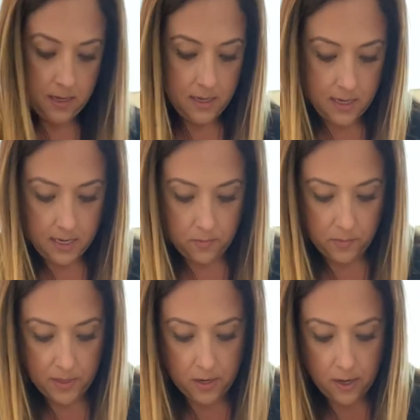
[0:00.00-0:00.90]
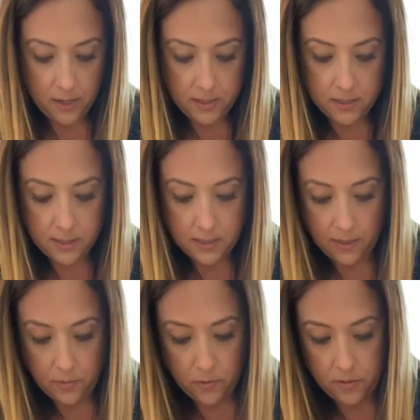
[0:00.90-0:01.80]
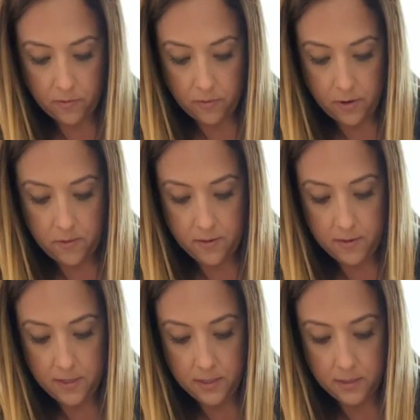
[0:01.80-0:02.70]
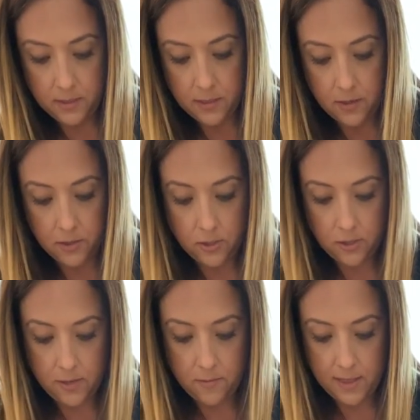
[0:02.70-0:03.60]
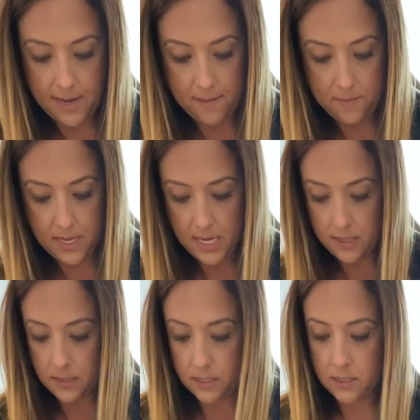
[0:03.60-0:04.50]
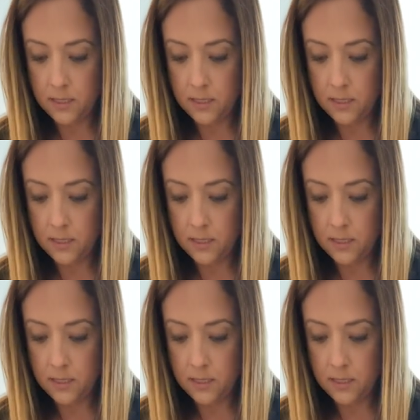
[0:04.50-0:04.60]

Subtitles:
and it will be hard to staple through. So I'll show you what that means.